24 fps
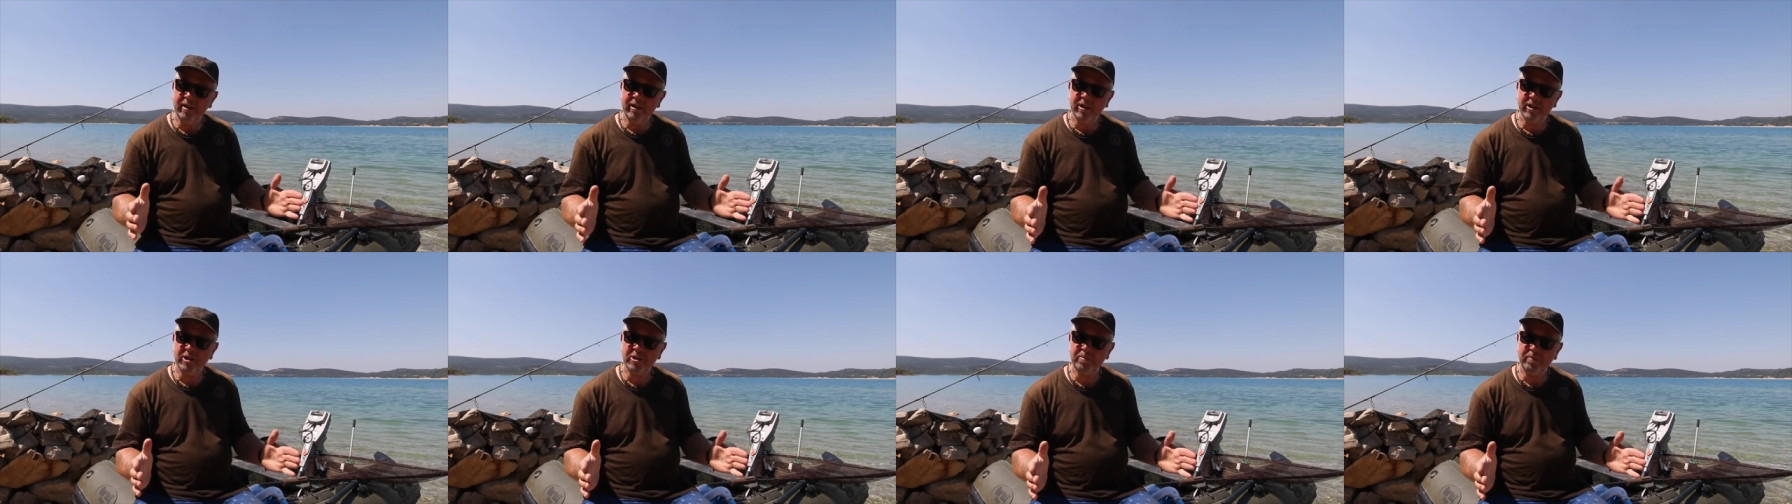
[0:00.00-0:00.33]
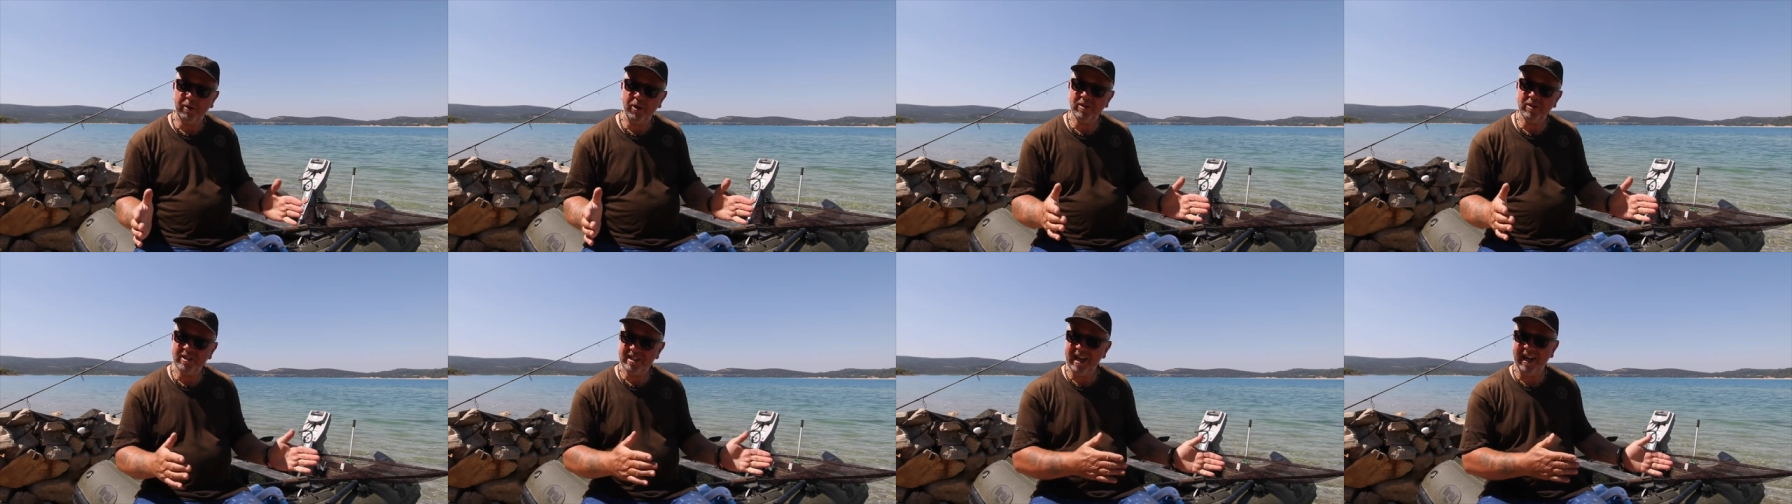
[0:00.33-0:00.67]
the
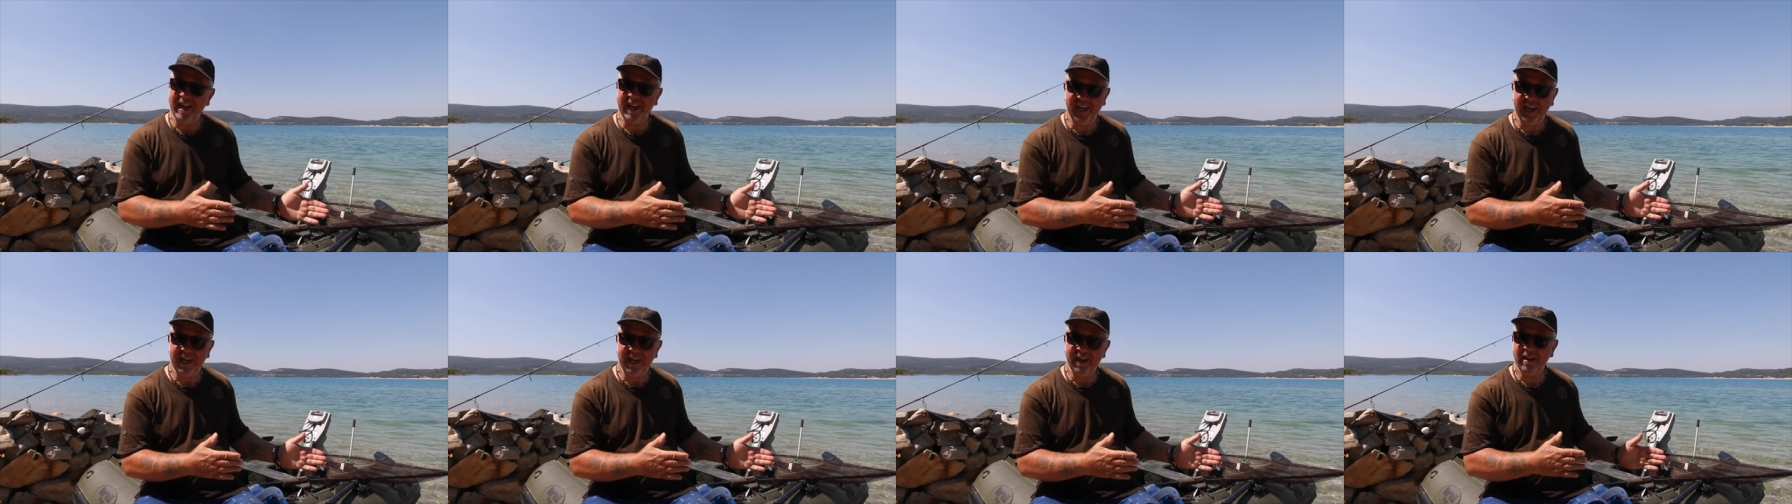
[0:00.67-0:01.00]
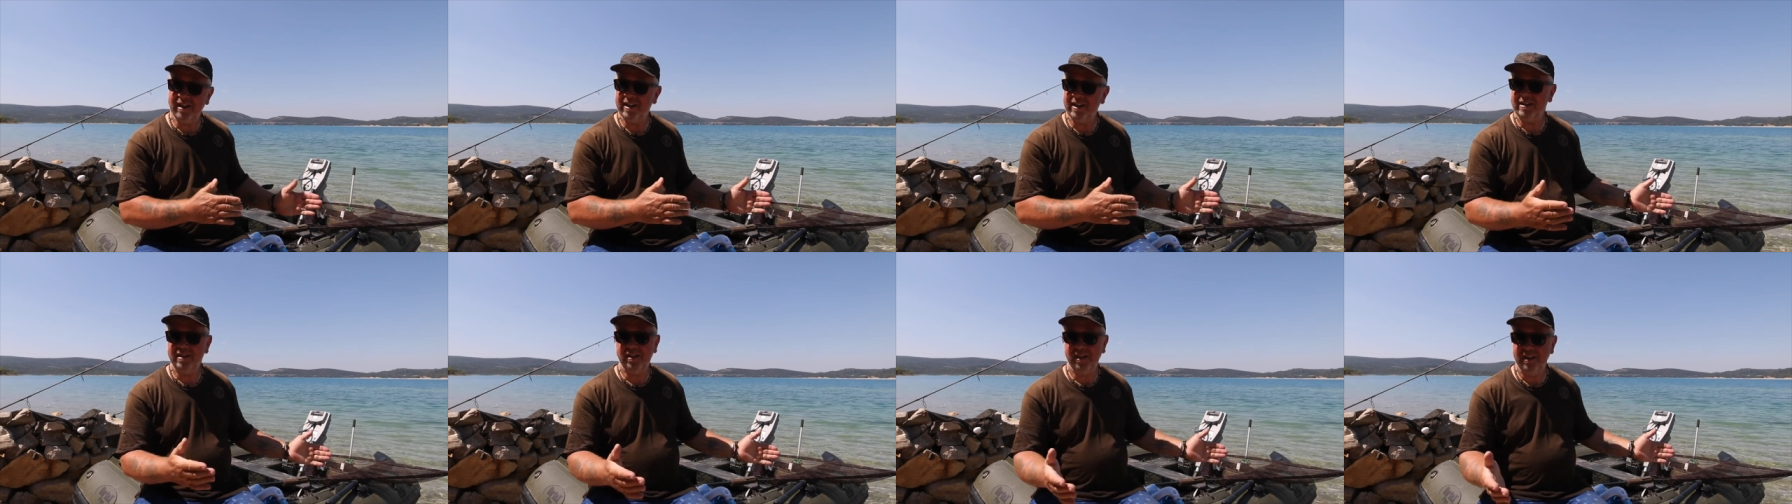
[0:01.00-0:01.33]
spots out here,
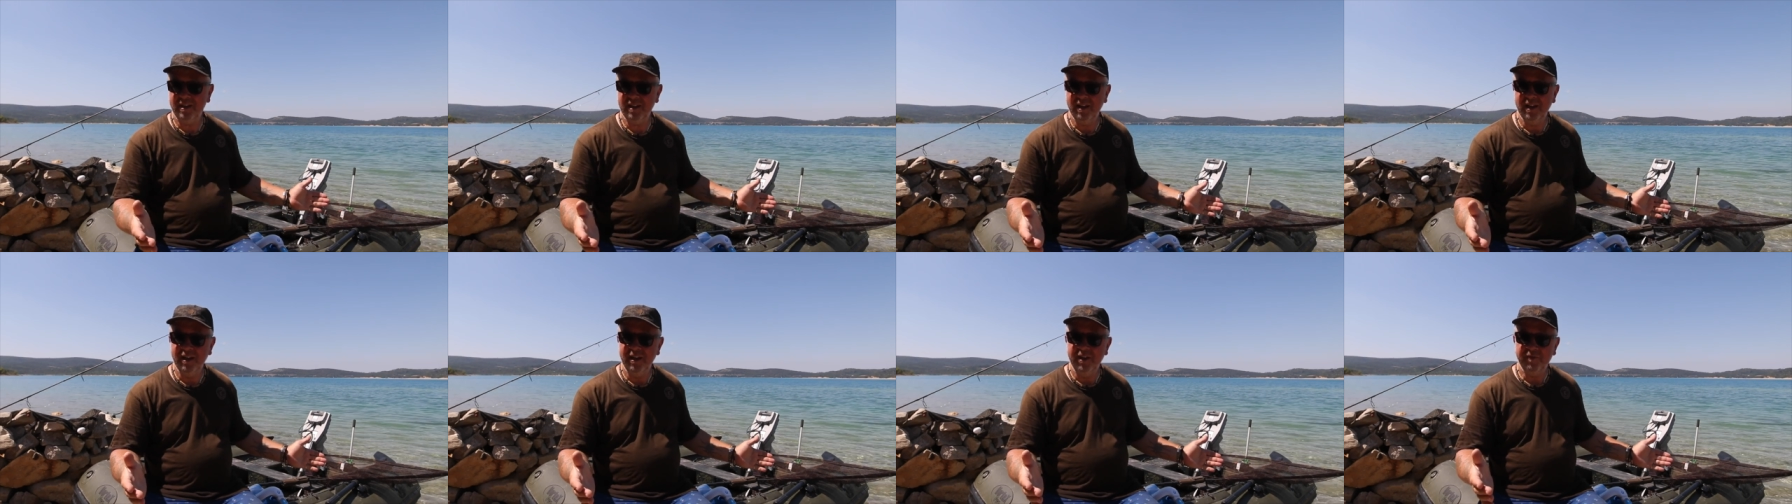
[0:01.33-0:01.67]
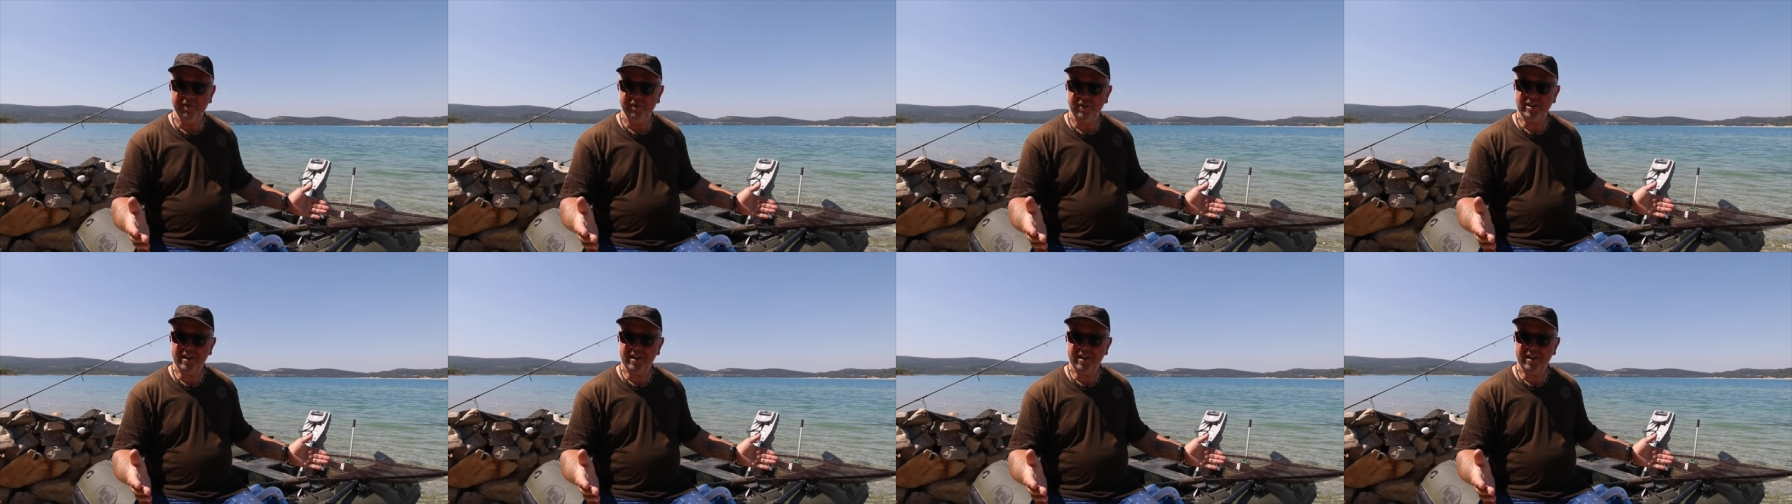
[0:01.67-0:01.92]
for